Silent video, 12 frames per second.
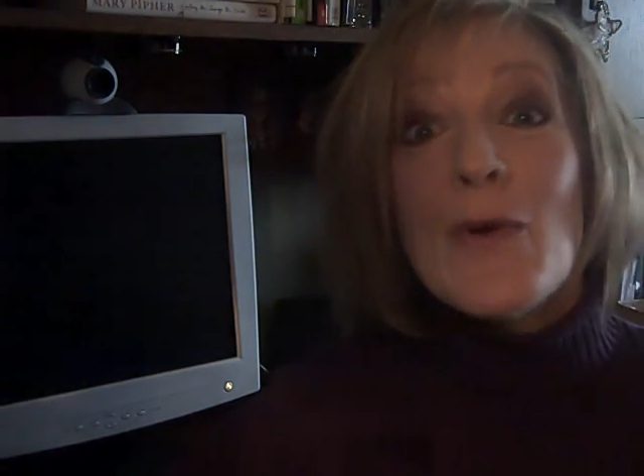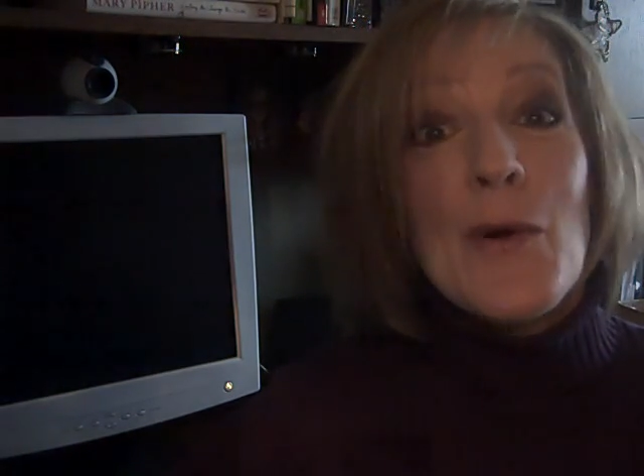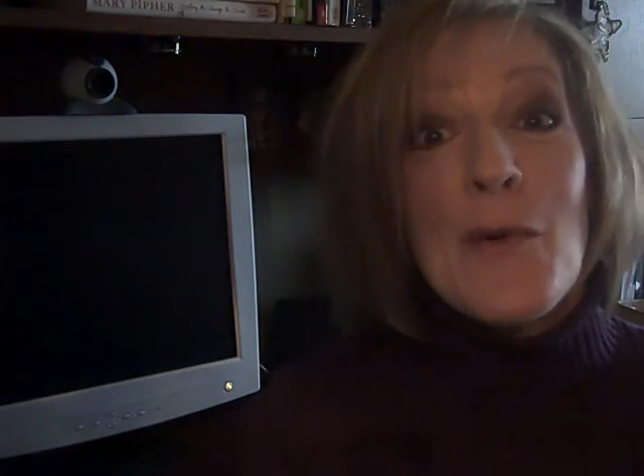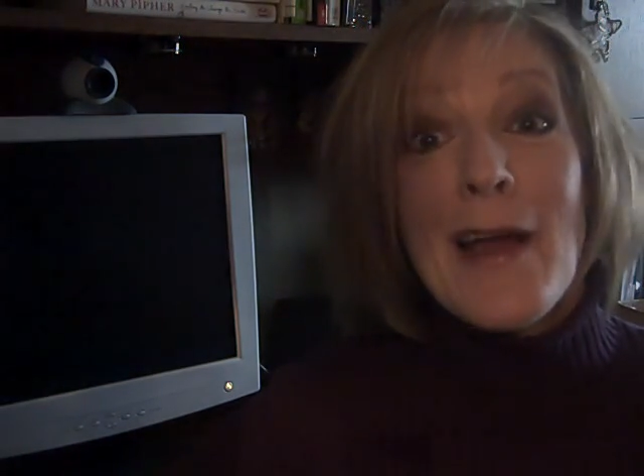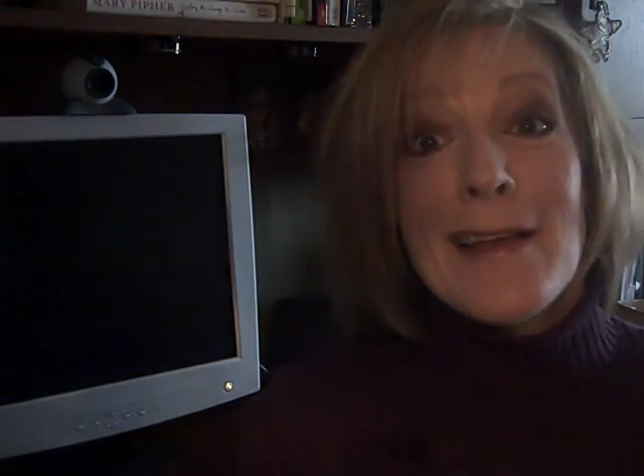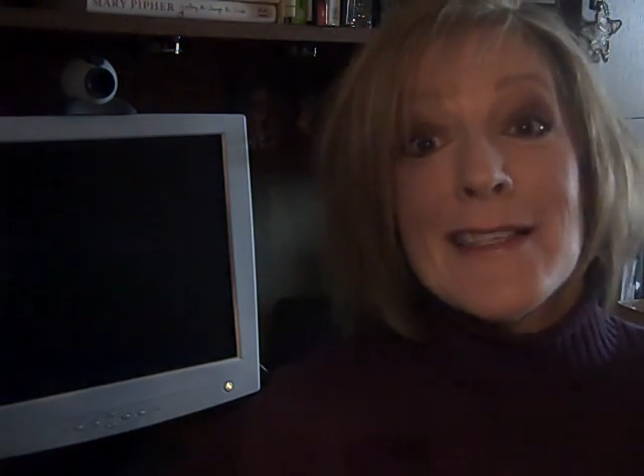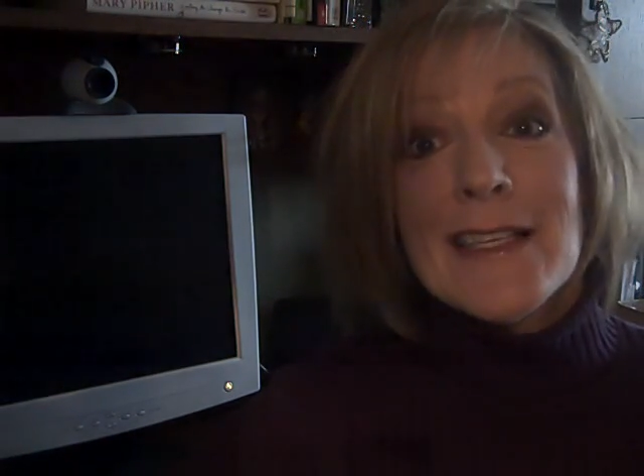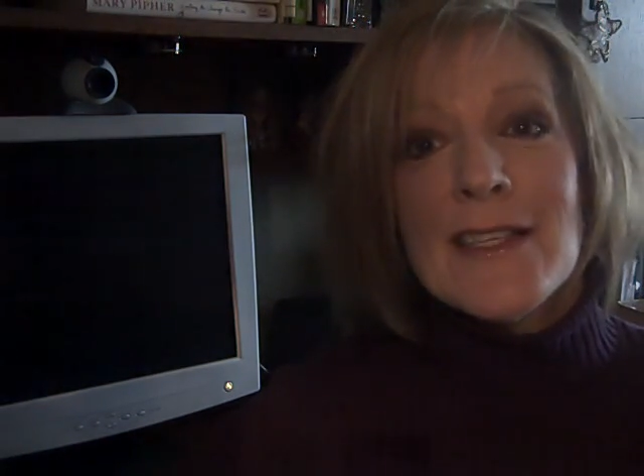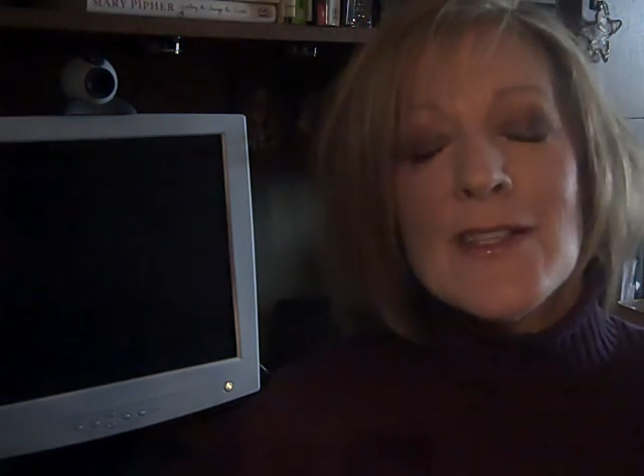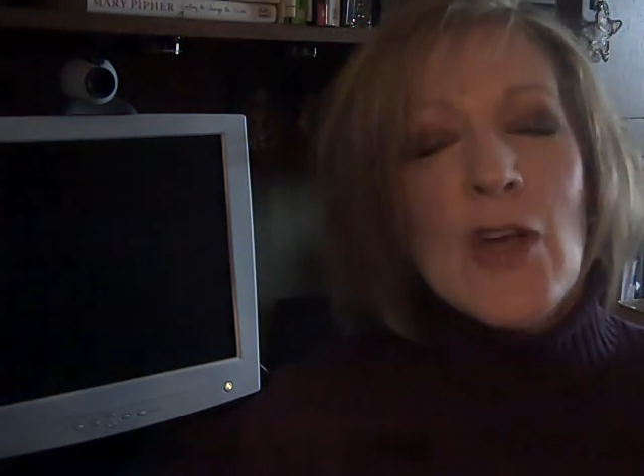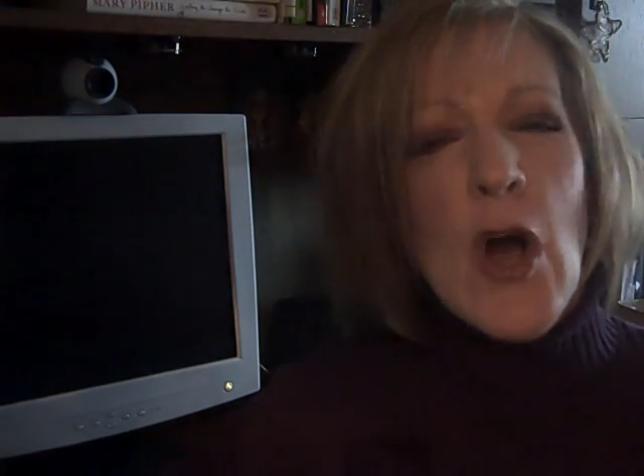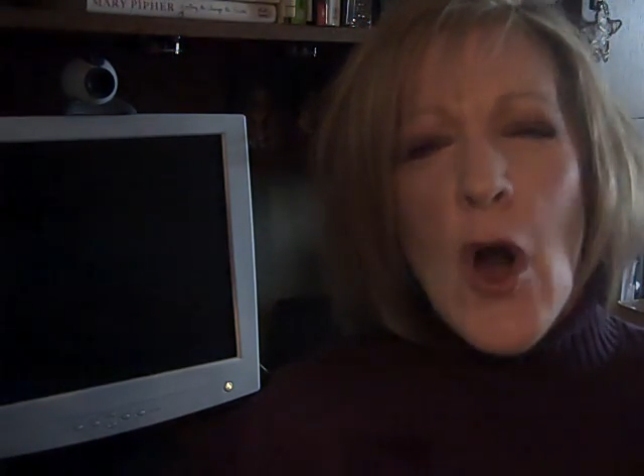
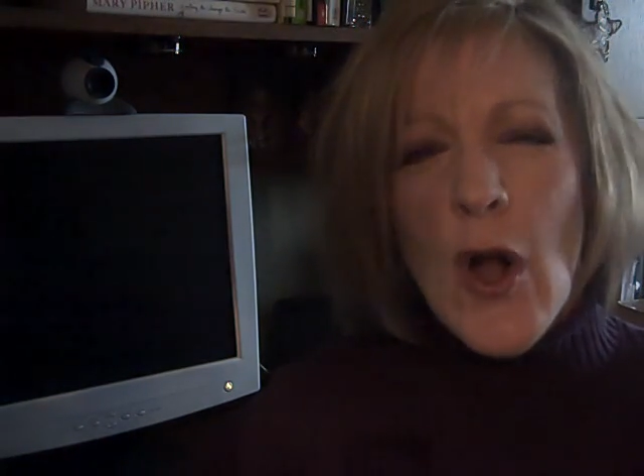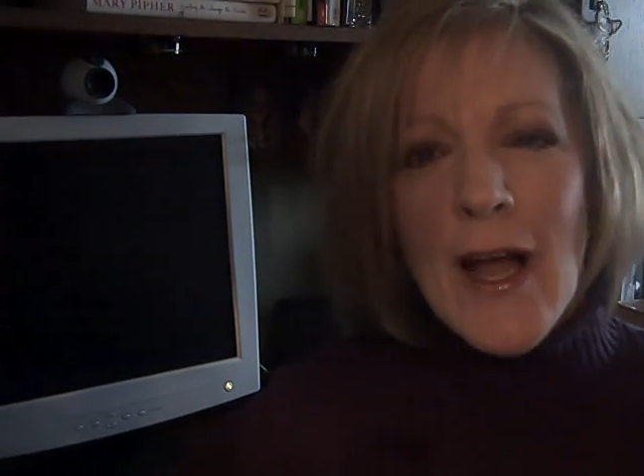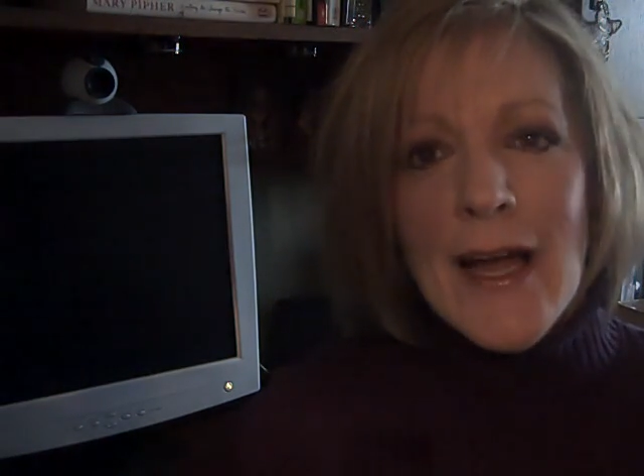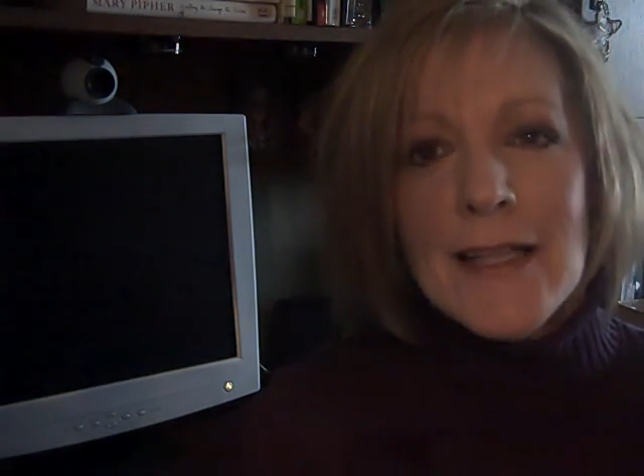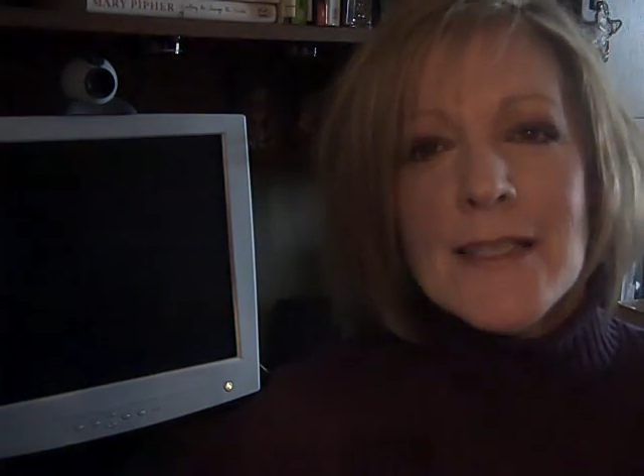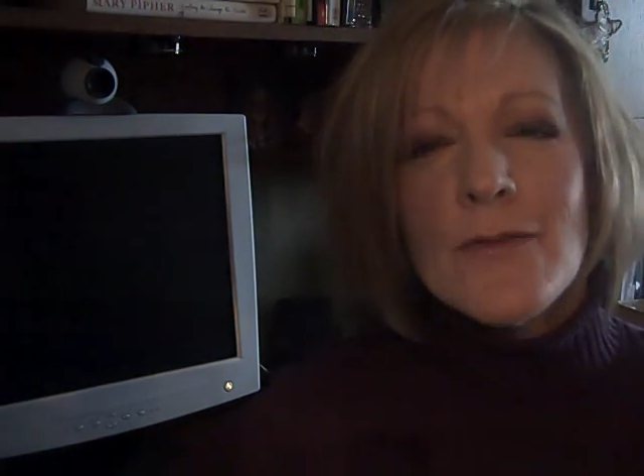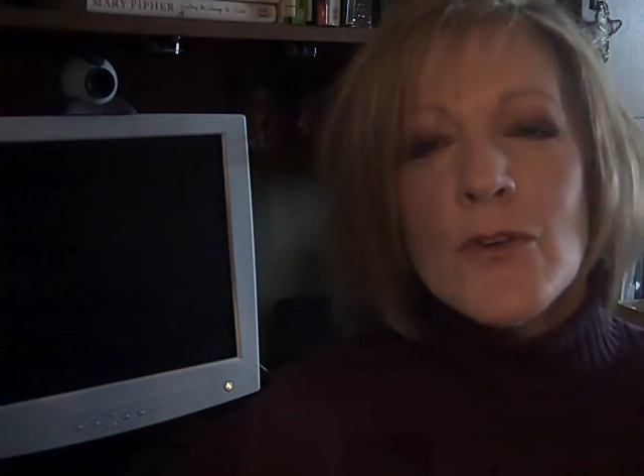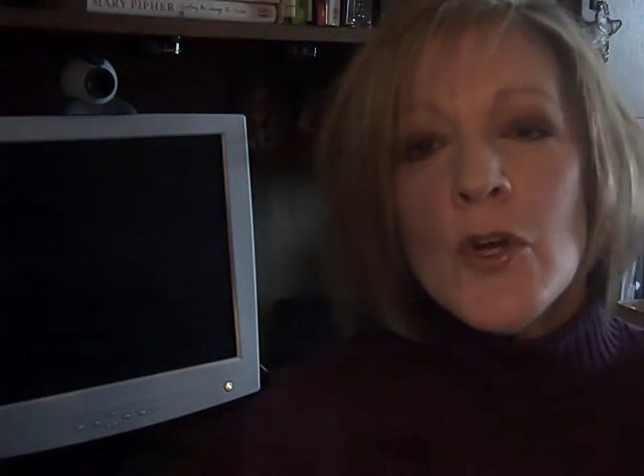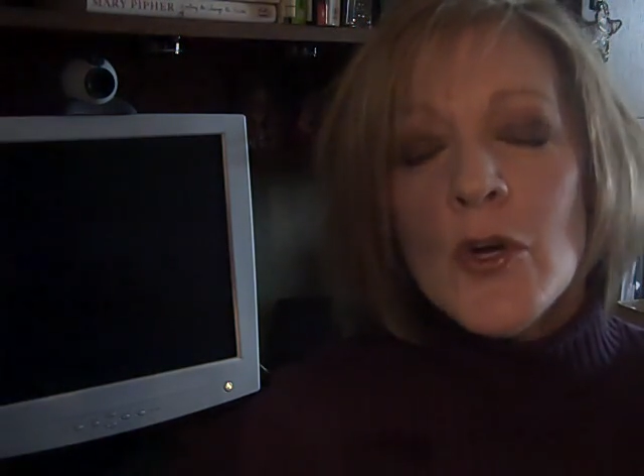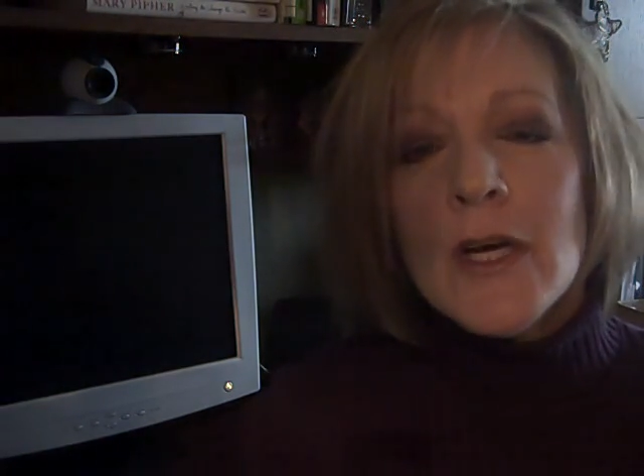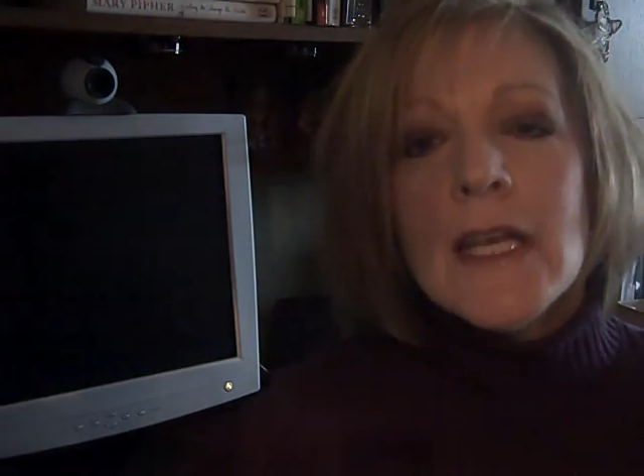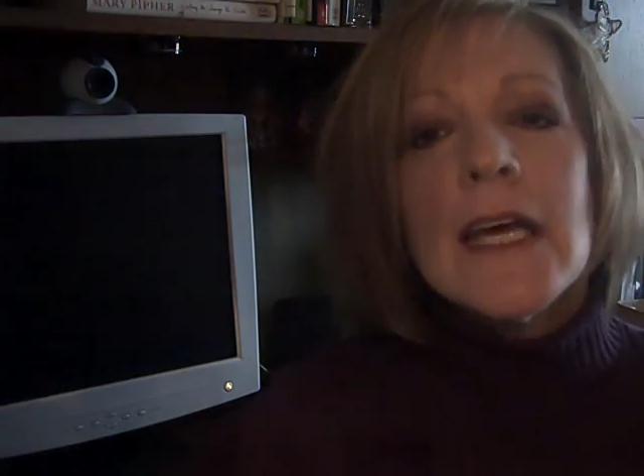horizons, all kinds of
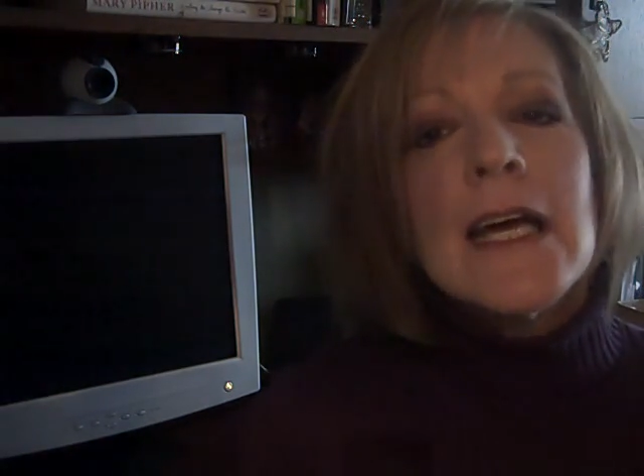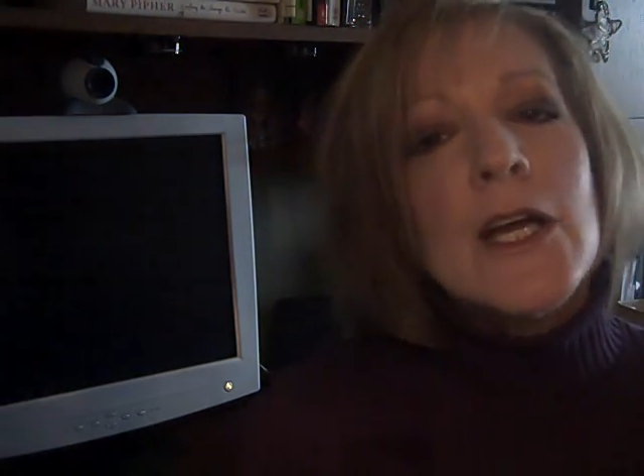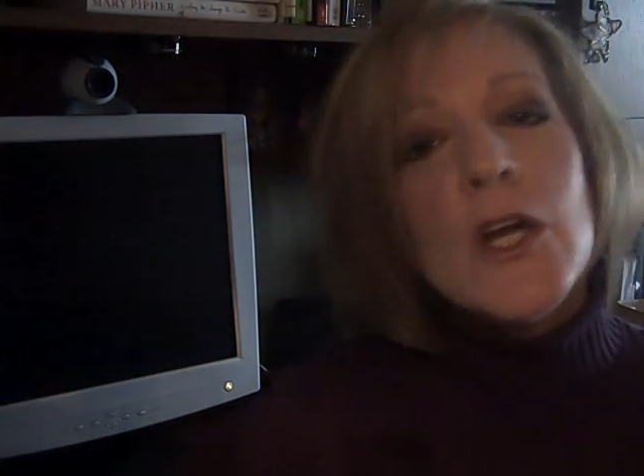good,